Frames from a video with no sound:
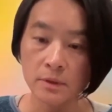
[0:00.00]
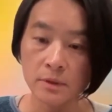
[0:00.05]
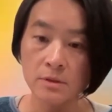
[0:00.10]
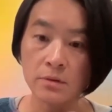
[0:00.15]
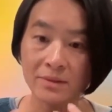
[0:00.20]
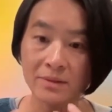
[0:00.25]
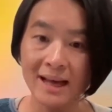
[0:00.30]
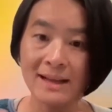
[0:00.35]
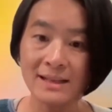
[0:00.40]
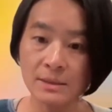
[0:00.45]

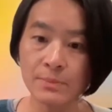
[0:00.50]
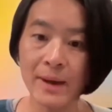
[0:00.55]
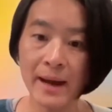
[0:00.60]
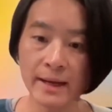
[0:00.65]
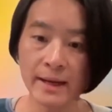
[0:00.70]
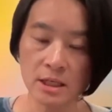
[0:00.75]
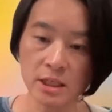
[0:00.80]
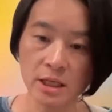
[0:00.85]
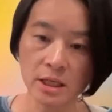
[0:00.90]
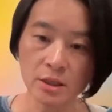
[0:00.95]
So that's my
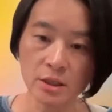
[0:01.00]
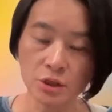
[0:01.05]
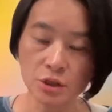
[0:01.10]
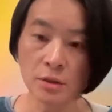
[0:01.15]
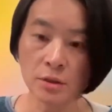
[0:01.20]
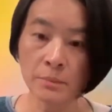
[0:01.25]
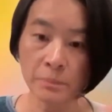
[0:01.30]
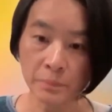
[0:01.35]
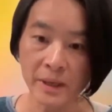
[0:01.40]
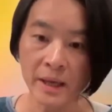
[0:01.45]

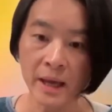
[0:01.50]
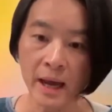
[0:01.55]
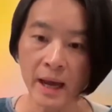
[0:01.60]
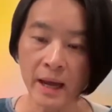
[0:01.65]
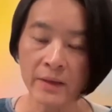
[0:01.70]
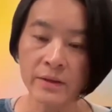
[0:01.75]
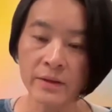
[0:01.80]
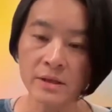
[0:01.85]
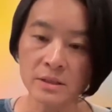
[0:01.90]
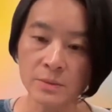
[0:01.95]
intention
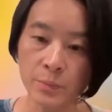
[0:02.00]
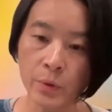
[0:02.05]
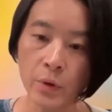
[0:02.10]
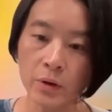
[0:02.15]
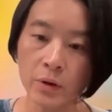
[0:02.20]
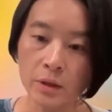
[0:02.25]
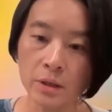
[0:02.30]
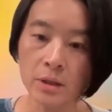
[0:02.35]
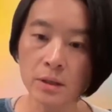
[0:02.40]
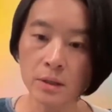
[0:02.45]
behind this
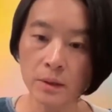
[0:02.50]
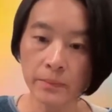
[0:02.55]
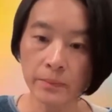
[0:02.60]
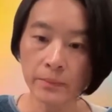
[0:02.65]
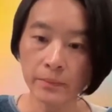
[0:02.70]
book.